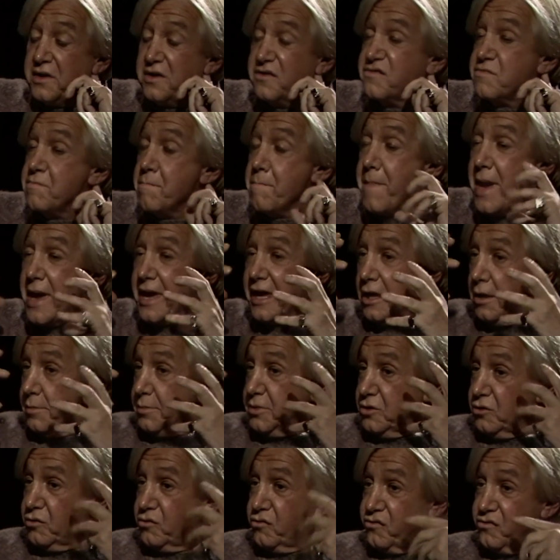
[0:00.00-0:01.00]
in his
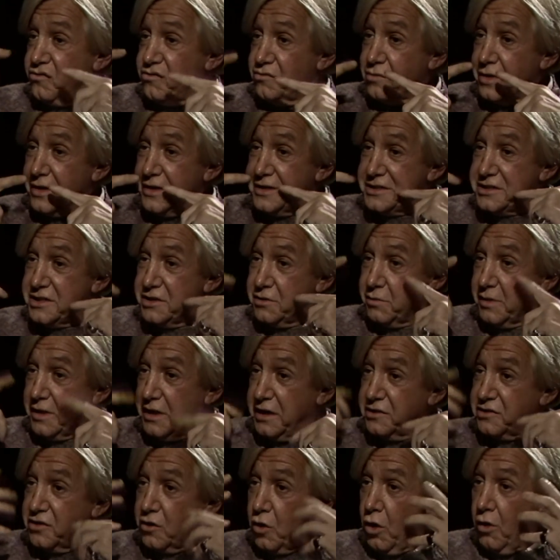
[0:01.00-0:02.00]
makeup years, right? When
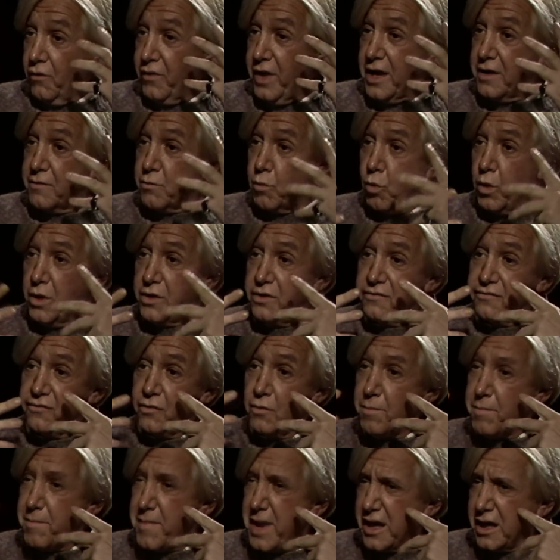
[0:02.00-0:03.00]
he did all that
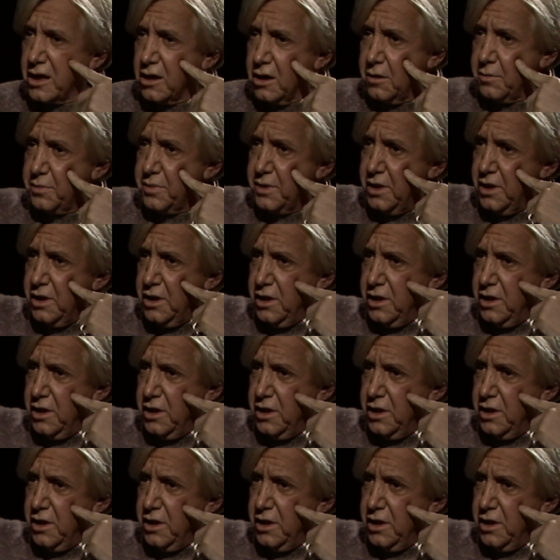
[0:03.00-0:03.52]
wonderful makeup.